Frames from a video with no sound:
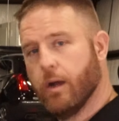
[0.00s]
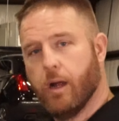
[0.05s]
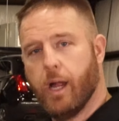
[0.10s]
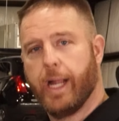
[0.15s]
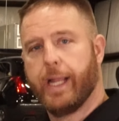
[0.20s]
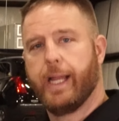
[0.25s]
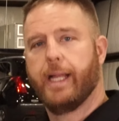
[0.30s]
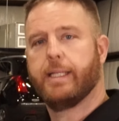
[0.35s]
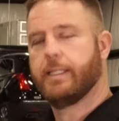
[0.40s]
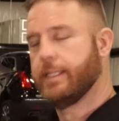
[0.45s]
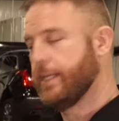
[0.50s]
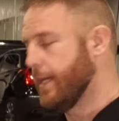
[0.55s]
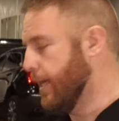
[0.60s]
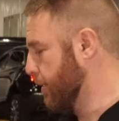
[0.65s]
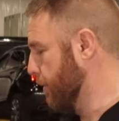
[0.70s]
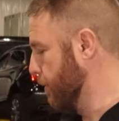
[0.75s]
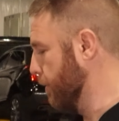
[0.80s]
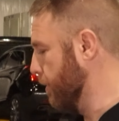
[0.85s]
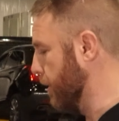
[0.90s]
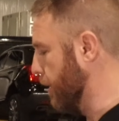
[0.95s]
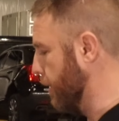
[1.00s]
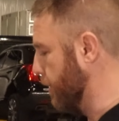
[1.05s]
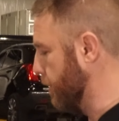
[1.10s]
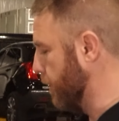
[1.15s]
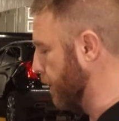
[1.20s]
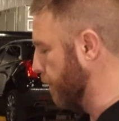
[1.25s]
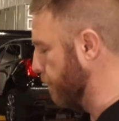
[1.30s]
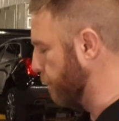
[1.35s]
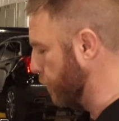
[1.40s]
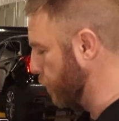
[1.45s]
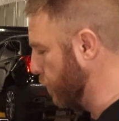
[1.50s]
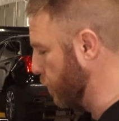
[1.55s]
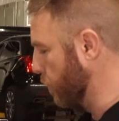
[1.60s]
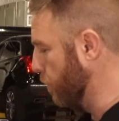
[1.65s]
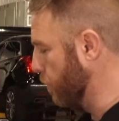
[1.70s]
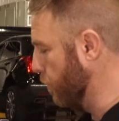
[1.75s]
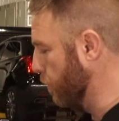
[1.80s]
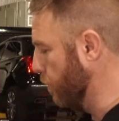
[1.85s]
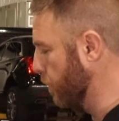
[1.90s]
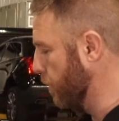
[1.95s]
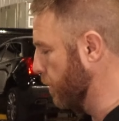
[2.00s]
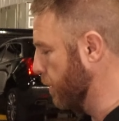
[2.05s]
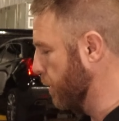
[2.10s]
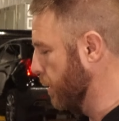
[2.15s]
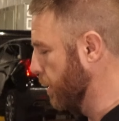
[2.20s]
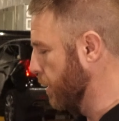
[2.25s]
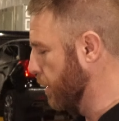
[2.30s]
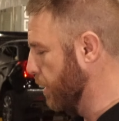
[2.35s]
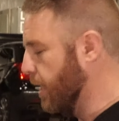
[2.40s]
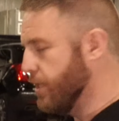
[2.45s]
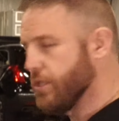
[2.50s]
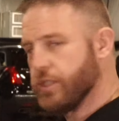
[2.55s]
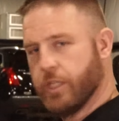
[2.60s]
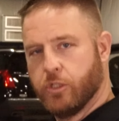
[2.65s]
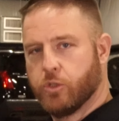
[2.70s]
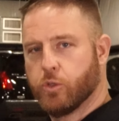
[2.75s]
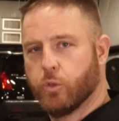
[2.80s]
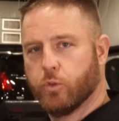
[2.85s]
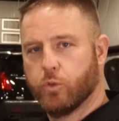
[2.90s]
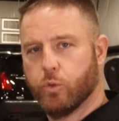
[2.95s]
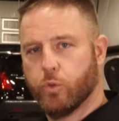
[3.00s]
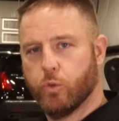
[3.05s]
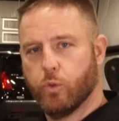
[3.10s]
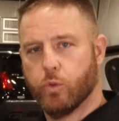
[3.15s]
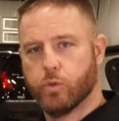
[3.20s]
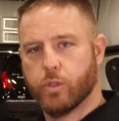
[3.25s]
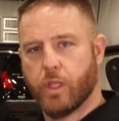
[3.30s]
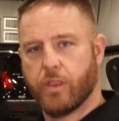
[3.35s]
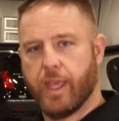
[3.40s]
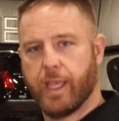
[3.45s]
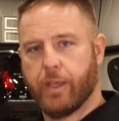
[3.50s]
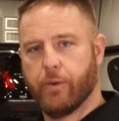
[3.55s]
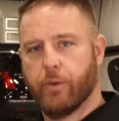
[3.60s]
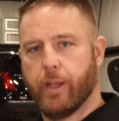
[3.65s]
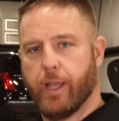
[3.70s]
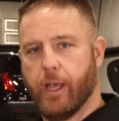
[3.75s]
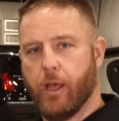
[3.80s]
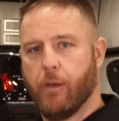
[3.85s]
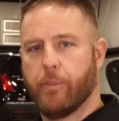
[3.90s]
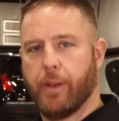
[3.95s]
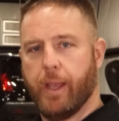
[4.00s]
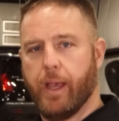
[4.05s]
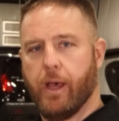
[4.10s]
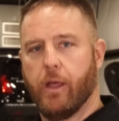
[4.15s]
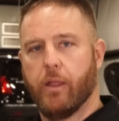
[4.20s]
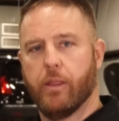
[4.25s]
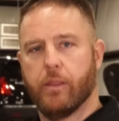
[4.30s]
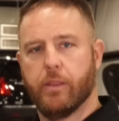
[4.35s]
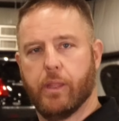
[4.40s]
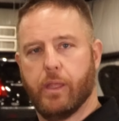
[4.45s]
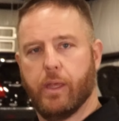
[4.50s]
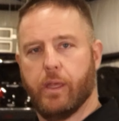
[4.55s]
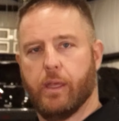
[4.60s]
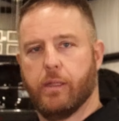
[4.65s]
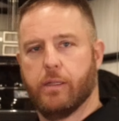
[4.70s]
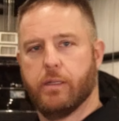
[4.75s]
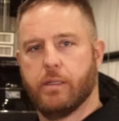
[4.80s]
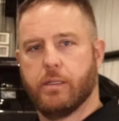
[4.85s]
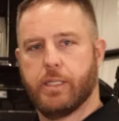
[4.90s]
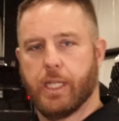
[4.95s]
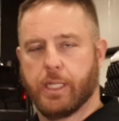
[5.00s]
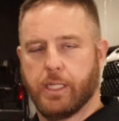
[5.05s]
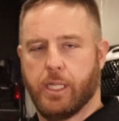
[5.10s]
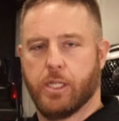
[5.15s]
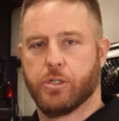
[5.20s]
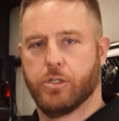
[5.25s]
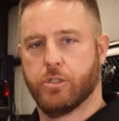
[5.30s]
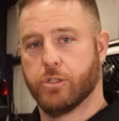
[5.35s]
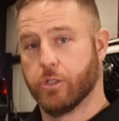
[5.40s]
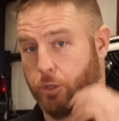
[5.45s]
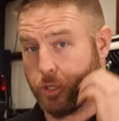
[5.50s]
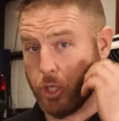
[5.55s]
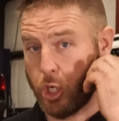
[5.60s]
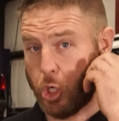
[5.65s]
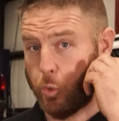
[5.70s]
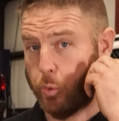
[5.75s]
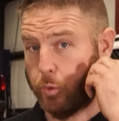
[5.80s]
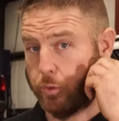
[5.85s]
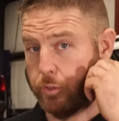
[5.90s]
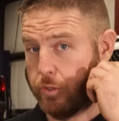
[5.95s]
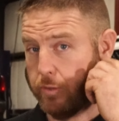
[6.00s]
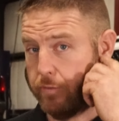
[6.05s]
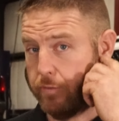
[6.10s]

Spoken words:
All right, I got together a few essential tools I think will help out technicians that are newer to